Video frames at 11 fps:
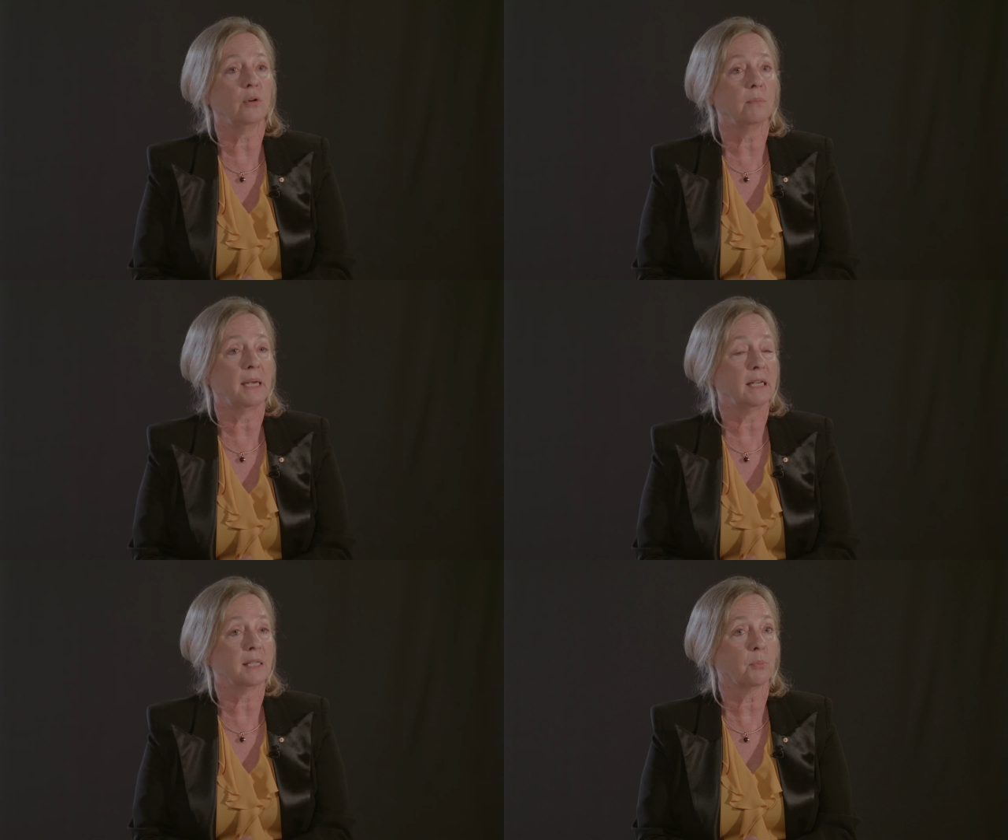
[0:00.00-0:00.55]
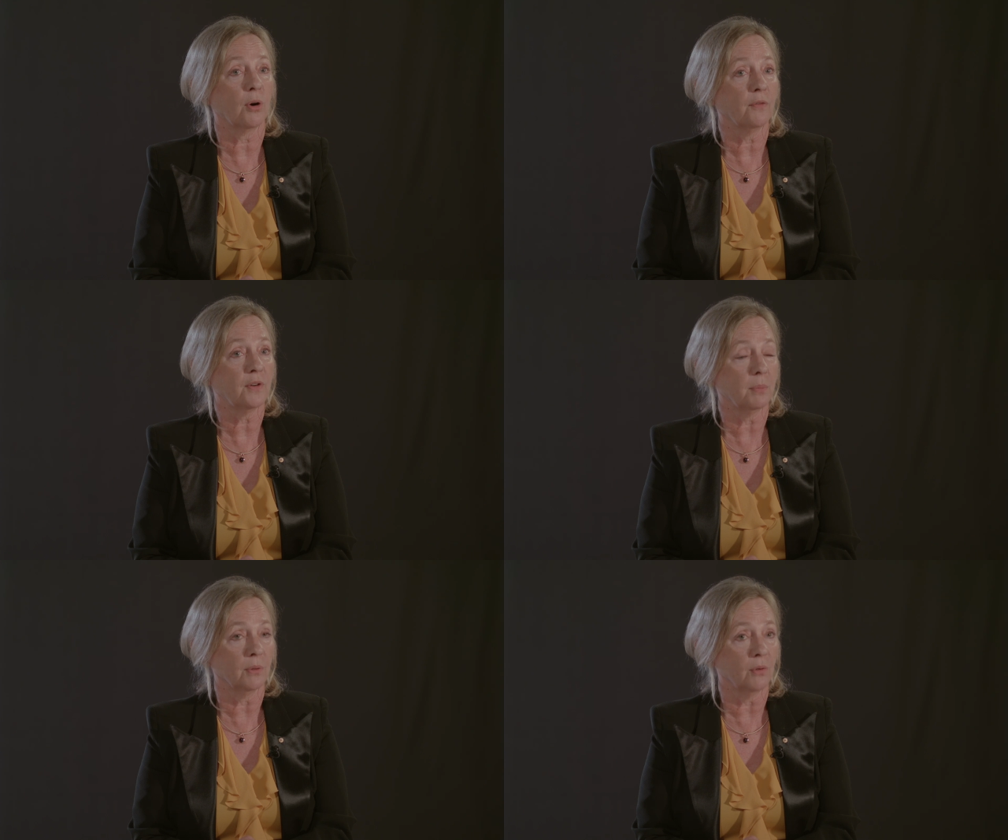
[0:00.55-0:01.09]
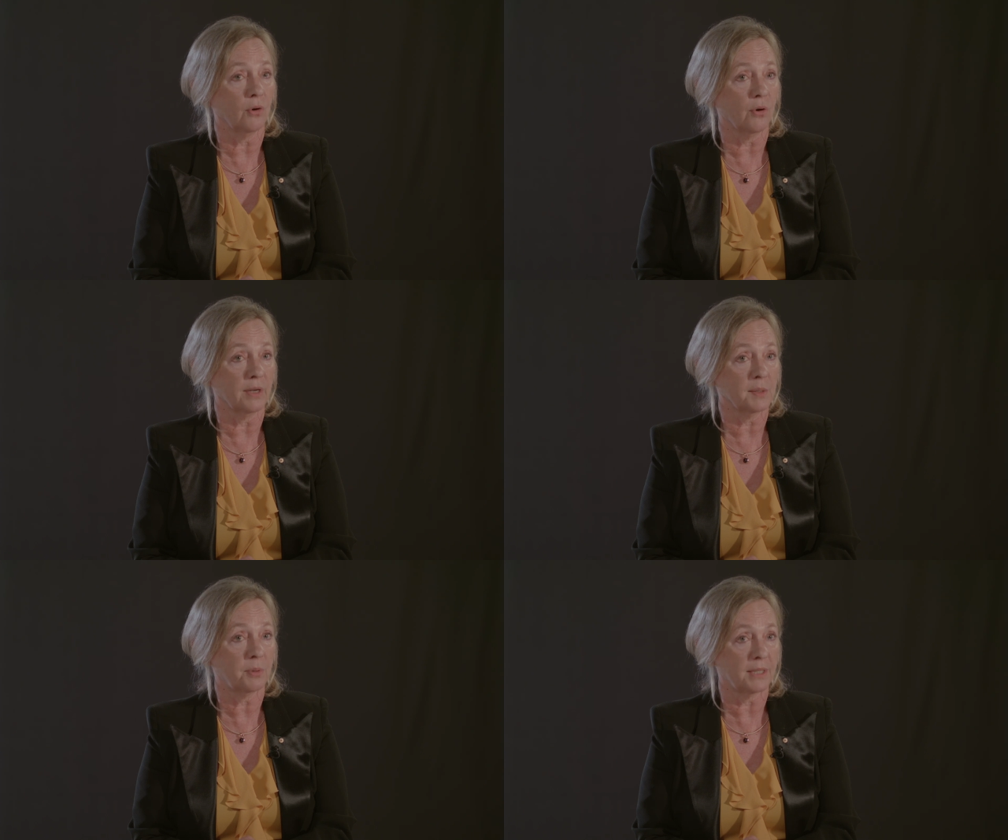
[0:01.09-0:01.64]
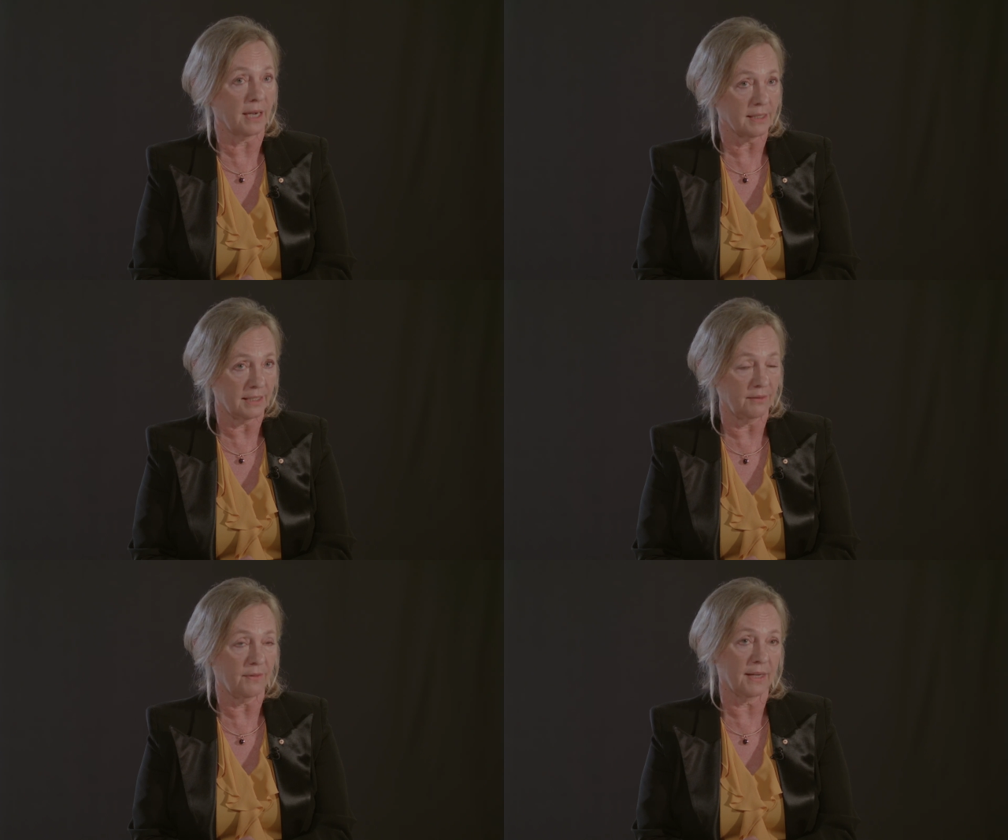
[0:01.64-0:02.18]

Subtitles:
be as profitable or as productive